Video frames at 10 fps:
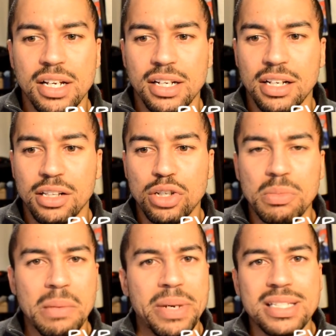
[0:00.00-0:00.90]
I'll do
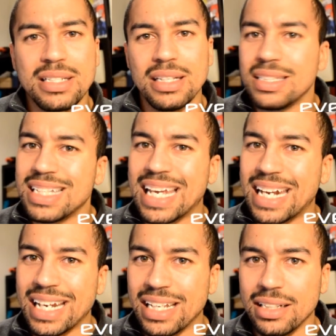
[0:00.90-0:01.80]
my best to, to get
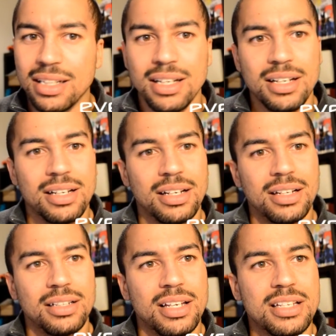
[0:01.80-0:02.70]
it in
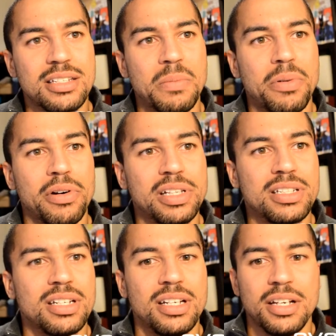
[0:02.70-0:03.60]
uh, at some
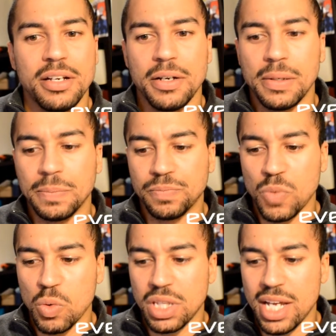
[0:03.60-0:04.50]
point um,
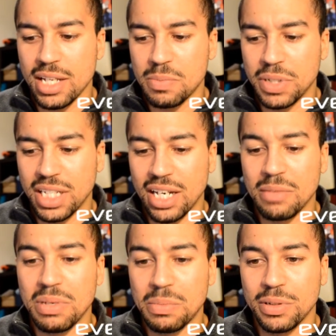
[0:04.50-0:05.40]
with that. But yeah,
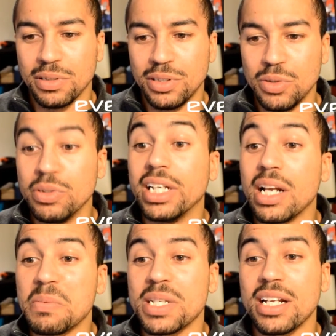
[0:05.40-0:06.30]
people do get
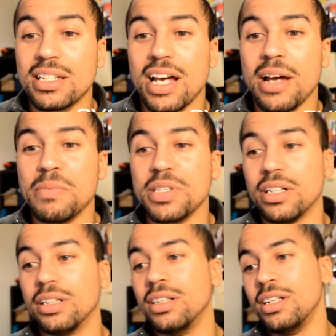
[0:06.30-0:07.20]
upset at times. They'll